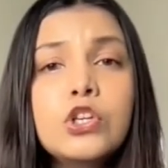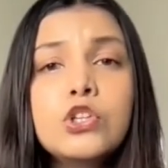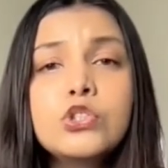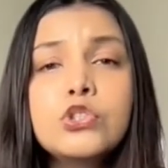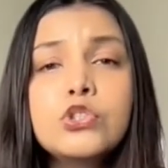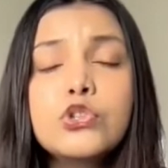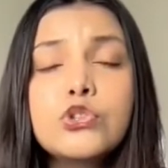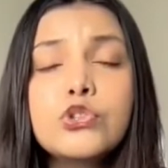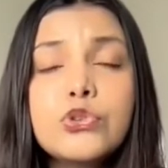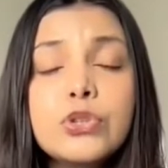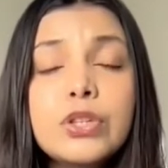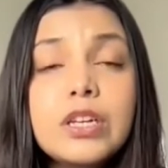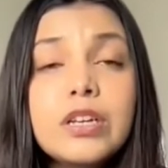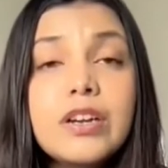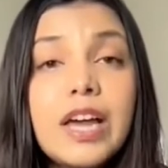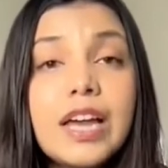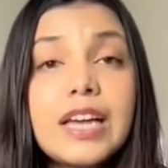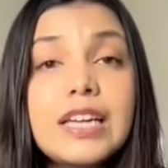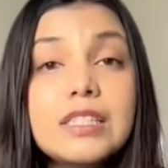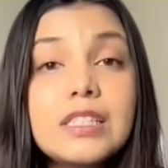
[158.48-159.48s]
Sushruta
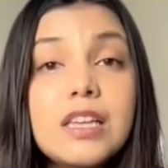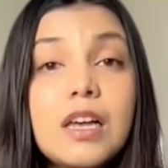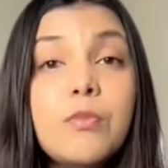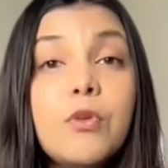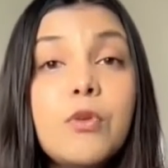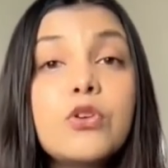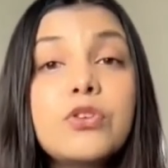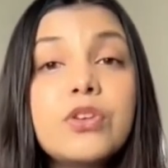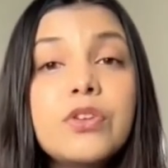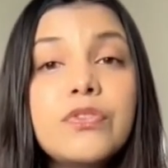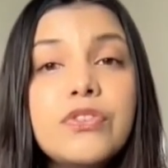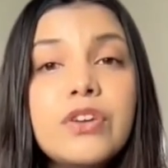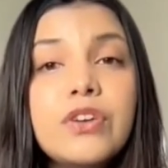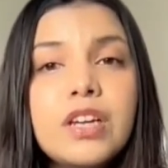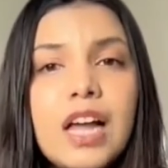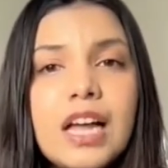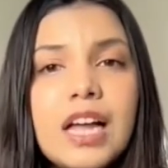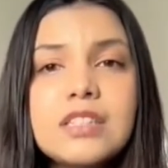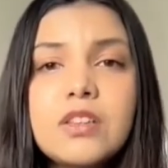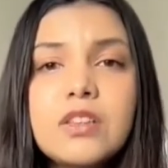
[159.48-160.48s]
writes about
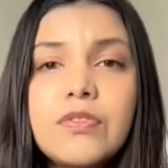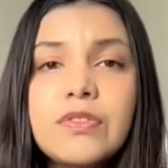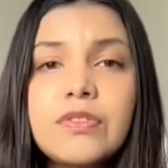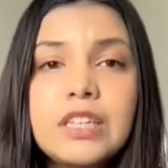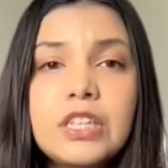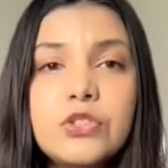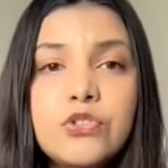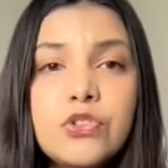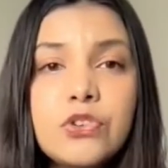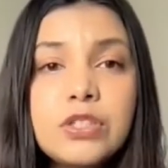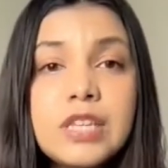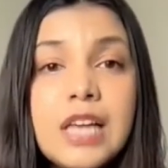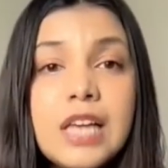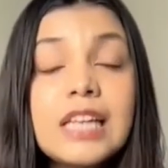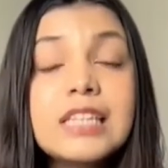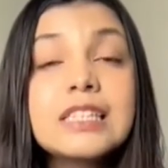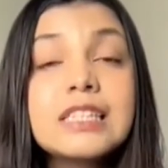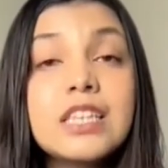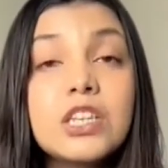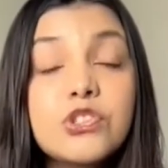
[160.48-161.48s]
different kinds of leeches
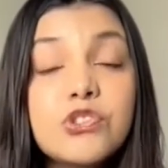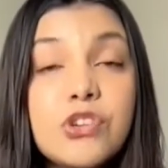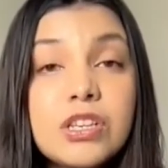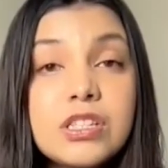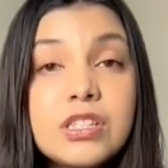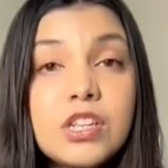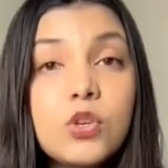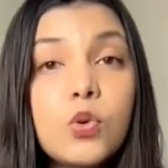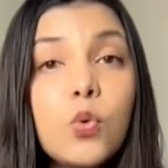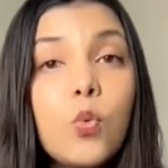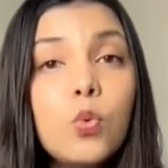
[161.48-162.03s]
and suggests that